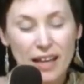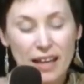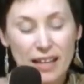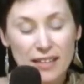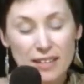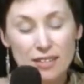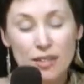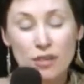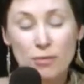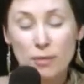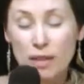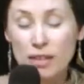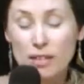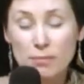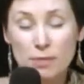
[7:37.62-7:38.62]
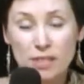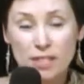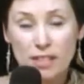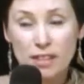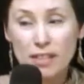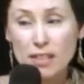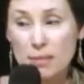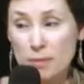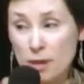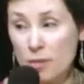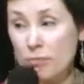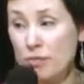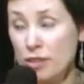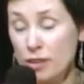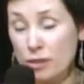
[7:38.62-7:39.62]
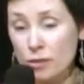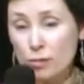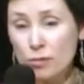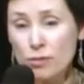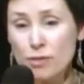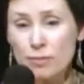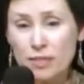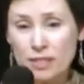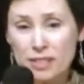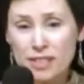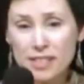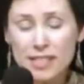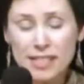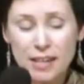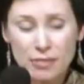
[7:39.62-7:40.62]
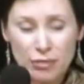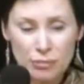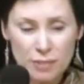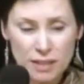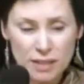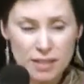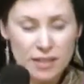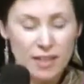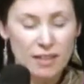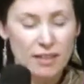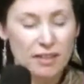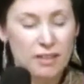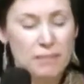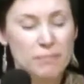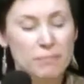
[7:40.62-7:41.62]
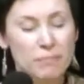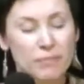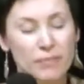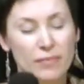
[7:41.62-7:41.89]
And so my husband signs me up for the course, which is in several months' time.